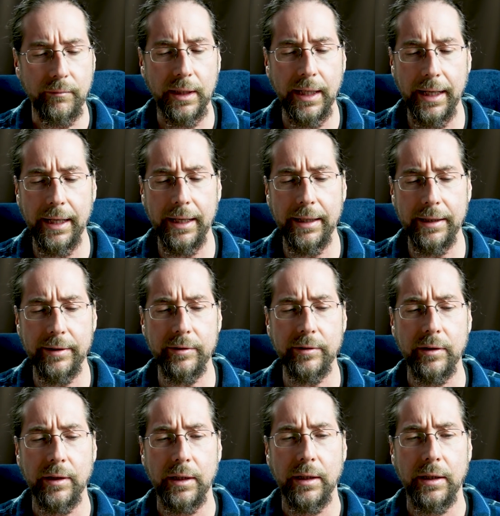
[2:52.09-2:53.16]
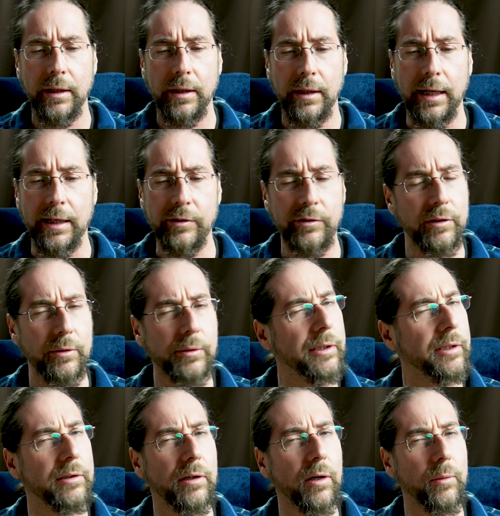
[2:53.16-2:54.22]
And so
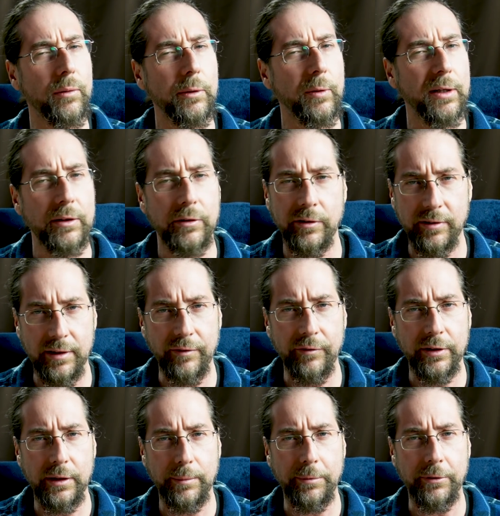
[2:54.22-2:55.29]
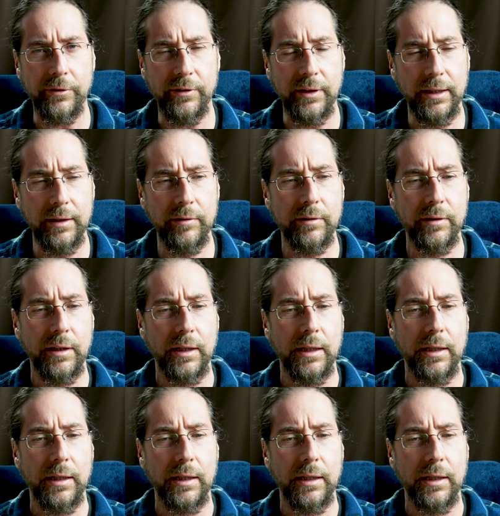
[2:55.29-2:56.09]
it only went to 70%.